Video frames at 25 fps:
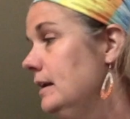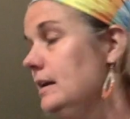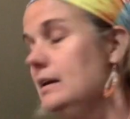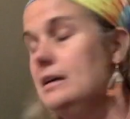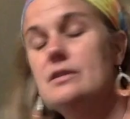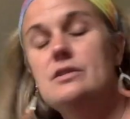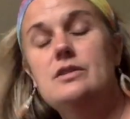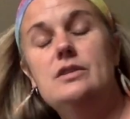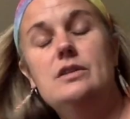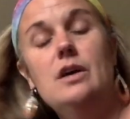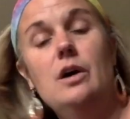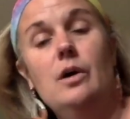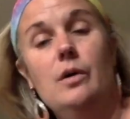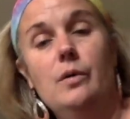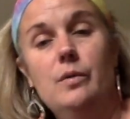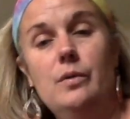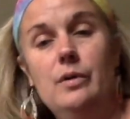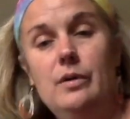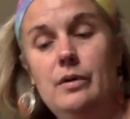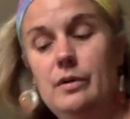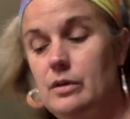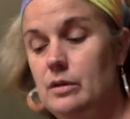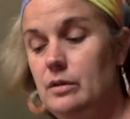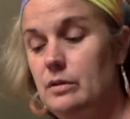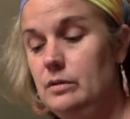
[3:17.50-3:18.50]
So
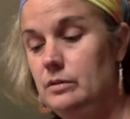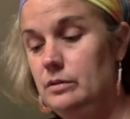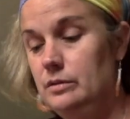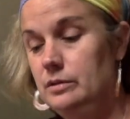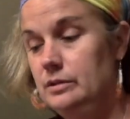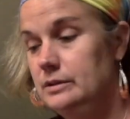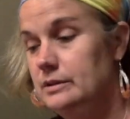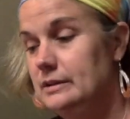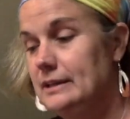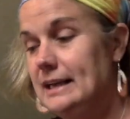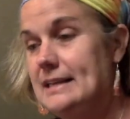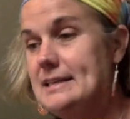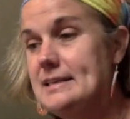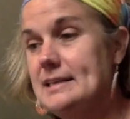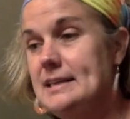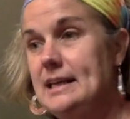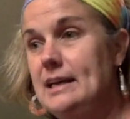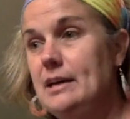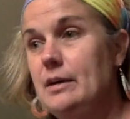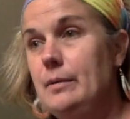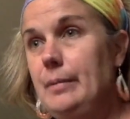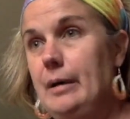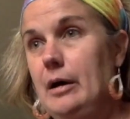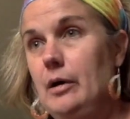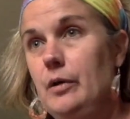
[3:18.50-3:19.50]
let's
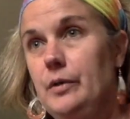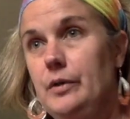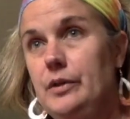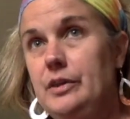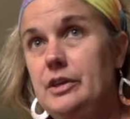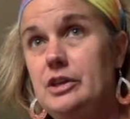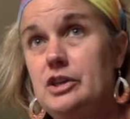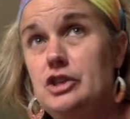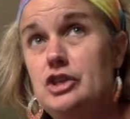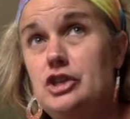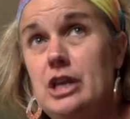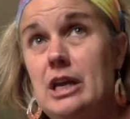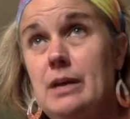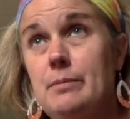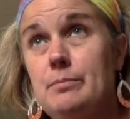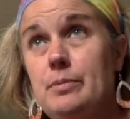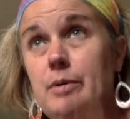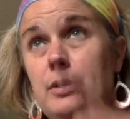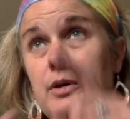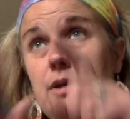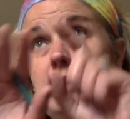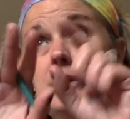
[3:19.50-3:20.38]
think about the shape